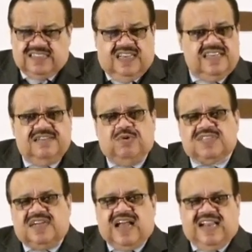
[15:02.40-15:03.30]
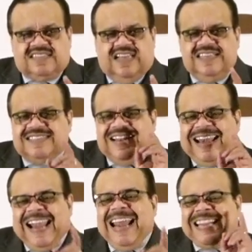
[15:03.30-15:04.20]
said. What did God say? He said,
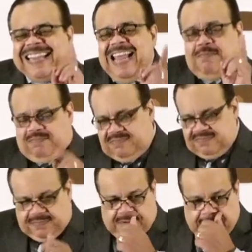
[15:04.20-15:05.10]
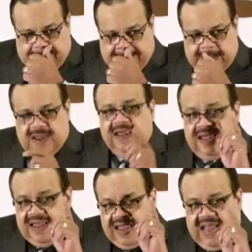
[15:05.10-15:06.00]
let them
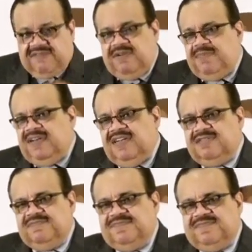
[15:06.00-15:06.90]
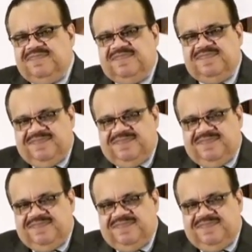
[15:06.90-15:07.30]
have dominion. Amen.